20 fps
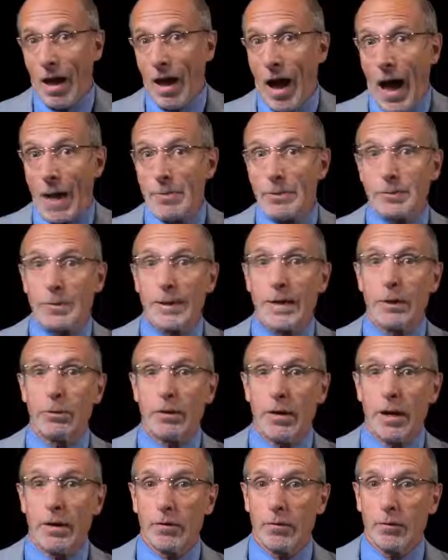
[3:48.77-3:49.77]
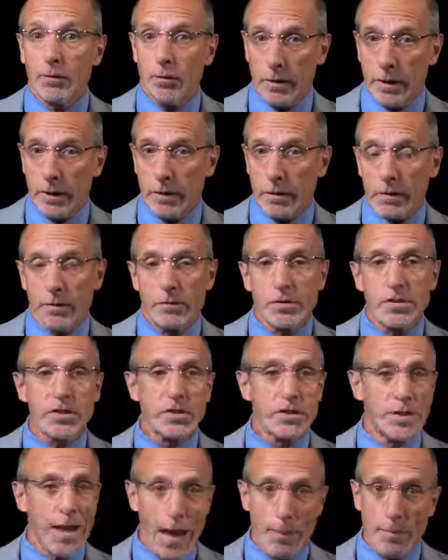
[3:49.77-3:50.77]
I've been speaking with Evan Flynn of
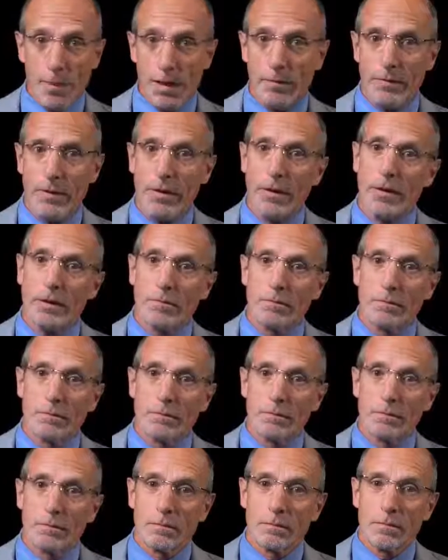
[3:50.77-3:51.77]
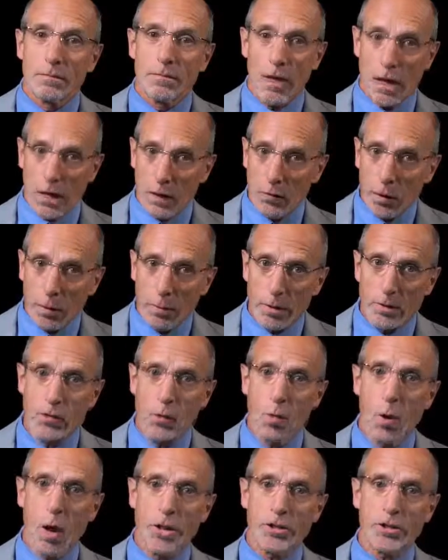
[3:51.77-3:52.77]
SnapAV. Thank you very much for
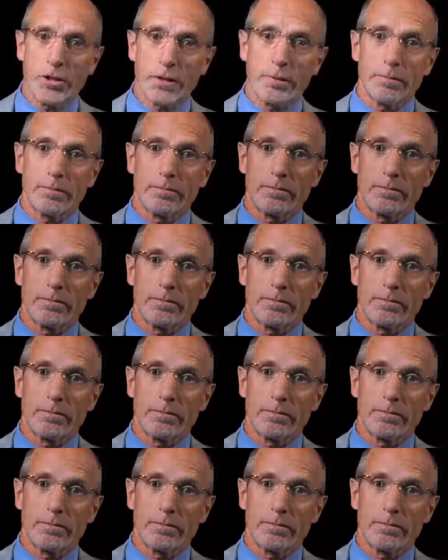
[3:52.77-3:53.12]
watching.